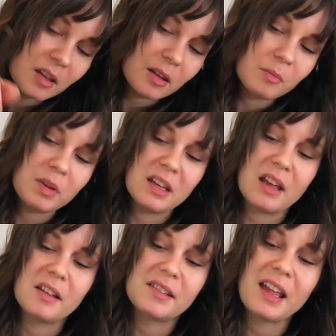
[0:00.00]
Being
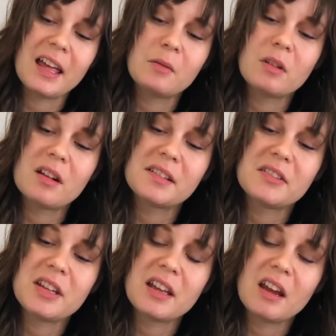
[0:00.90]
outside will also
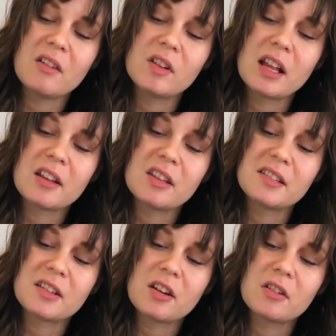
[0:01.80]
take care of a lot of
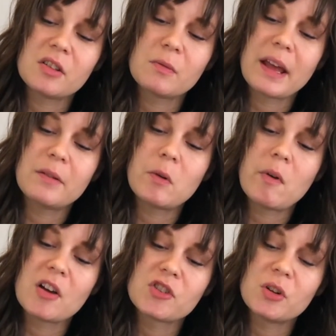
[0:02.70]
this dirt. The rain will
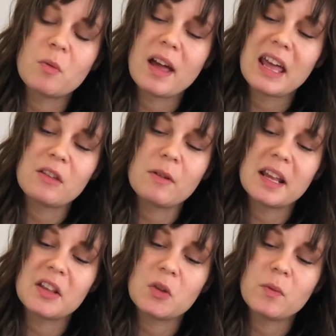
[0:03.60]
wash it away. The rain
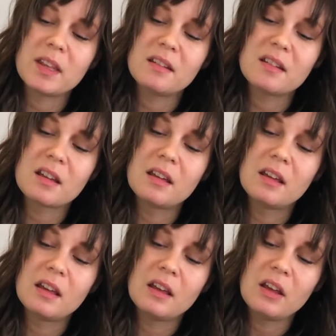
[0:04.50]
and the wind.
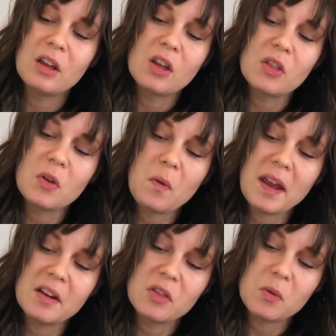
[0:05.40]
The
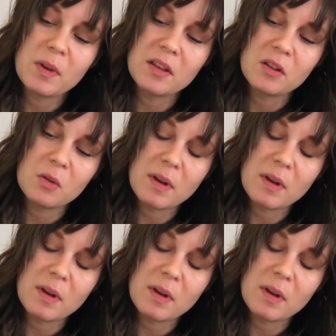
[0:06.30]
rain and the wind. The